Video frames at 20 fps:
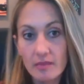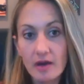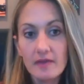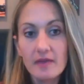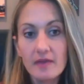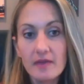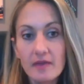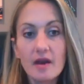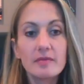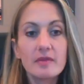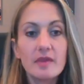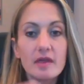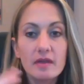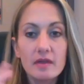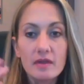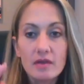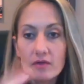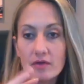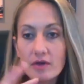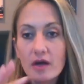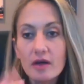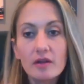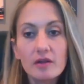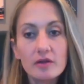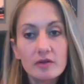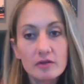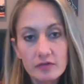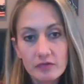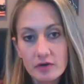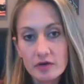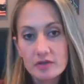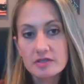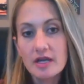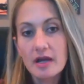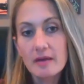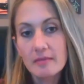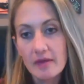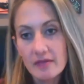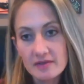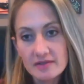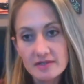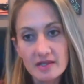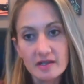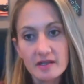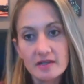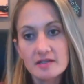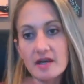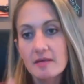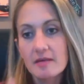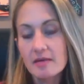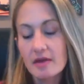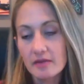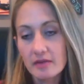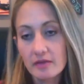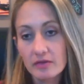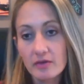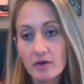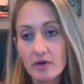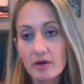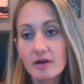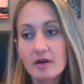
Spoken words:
And then, they're not going to learn the first time, not the second time, not the third.